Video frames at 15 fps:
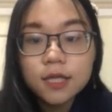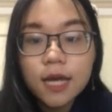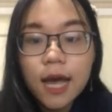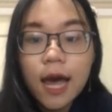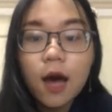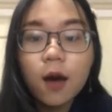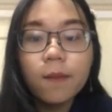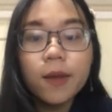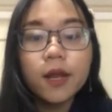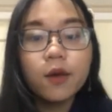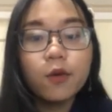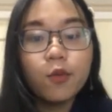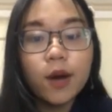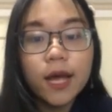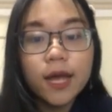how many
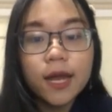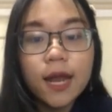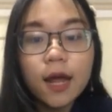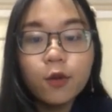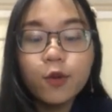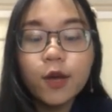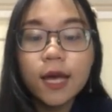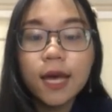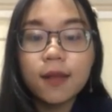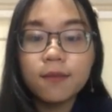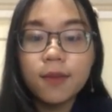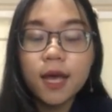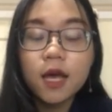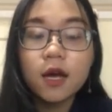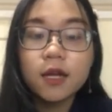ways that we can
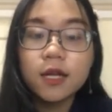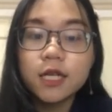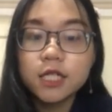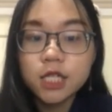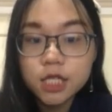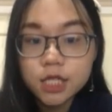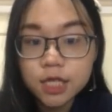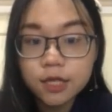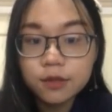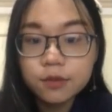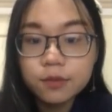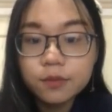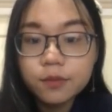make a decision?